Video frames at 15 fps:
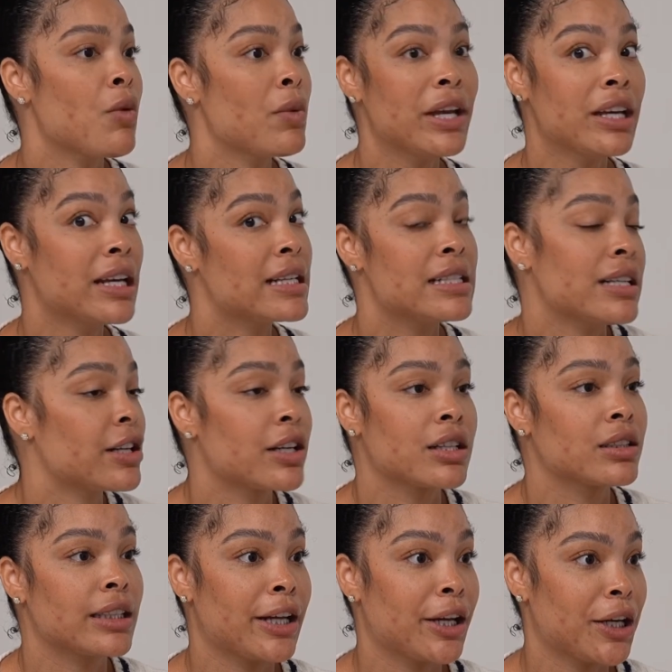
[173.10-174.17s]
we could have done
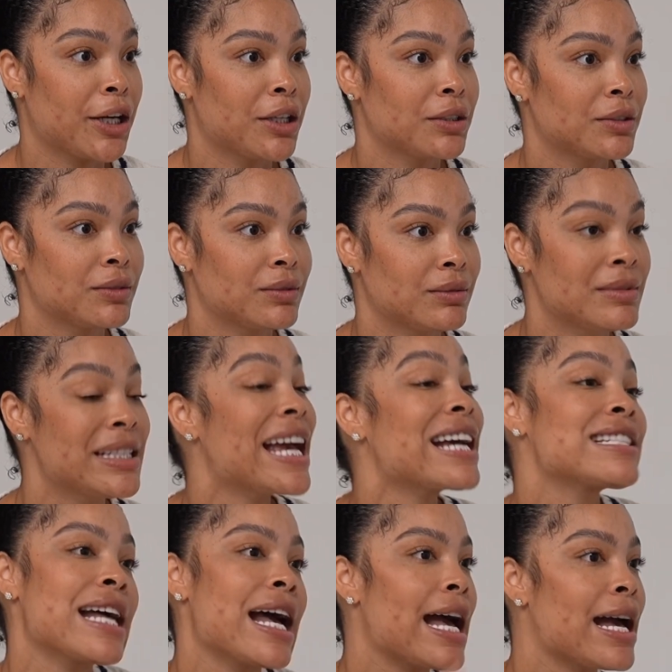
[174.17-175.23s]
earlier. Next
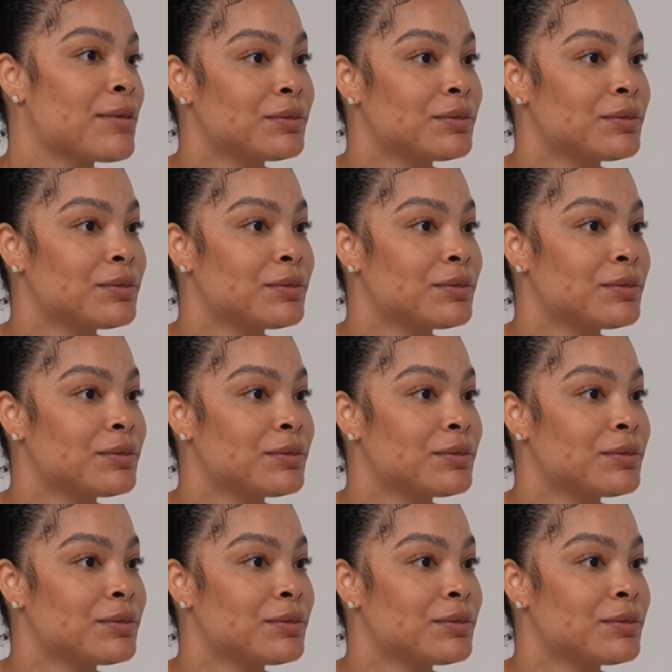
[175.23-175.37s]
time.